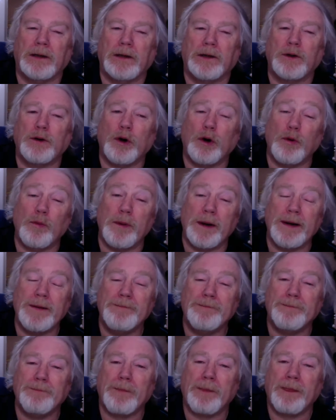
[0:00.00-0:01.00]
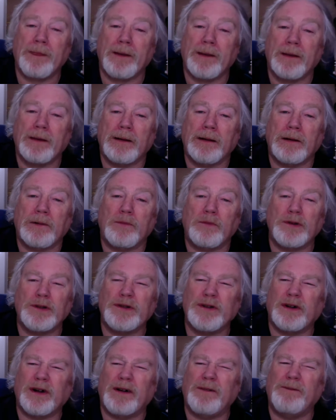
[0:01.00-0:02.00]
Colman was
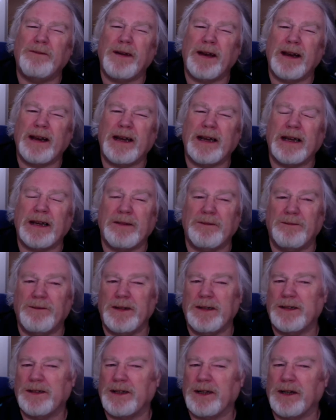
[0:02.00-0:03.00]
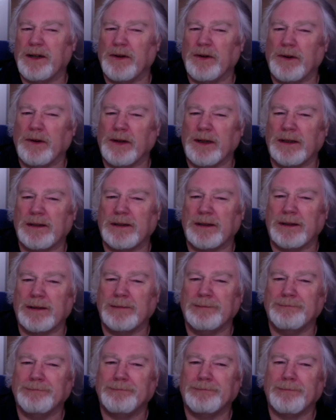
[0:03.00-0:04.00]
not a very convincing orator,
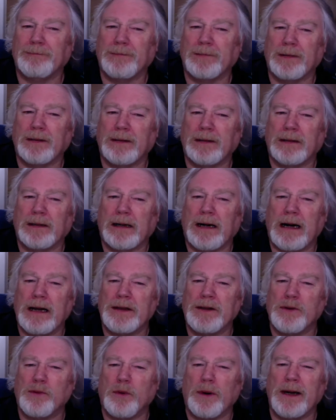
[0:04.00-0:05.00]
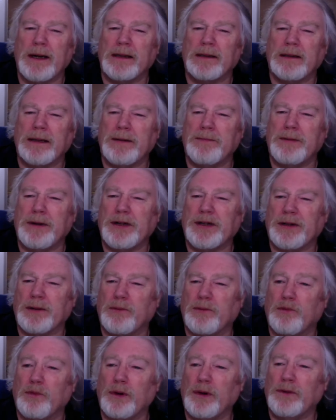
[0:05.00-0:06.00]
and the wily Bishop
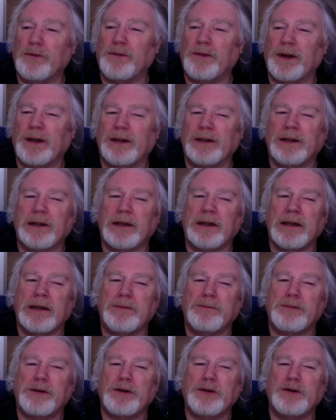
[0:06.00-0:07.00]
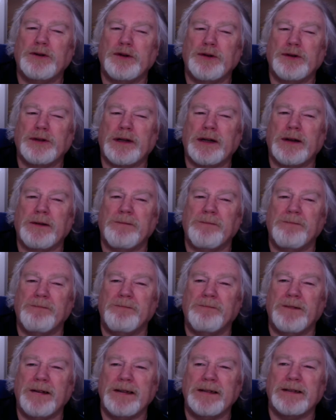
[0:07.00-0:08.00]
Wilfrid produced
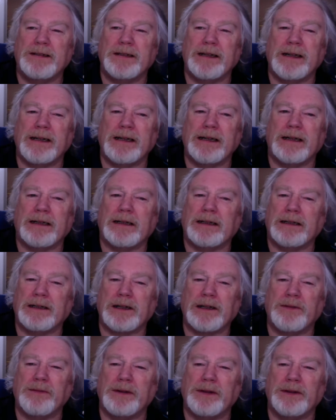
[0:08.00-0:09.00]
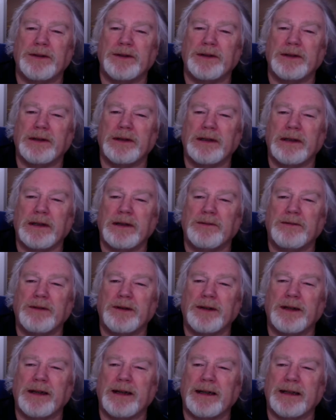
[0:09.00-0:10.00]
convincing arguments for
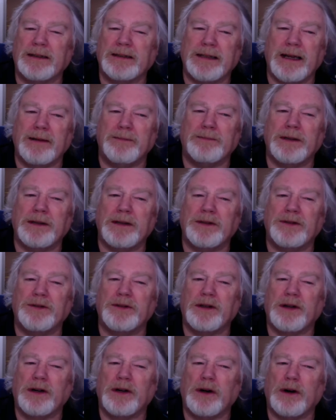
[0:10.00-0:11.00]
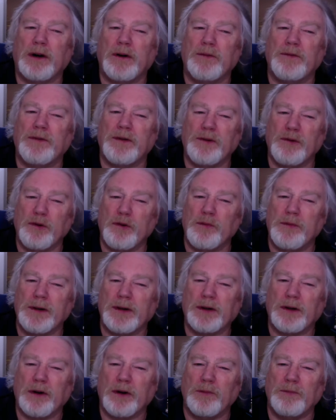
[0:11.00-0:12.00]
the acceptance of the Roman
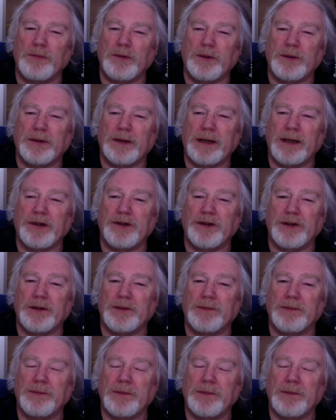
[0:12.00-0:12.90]
computation,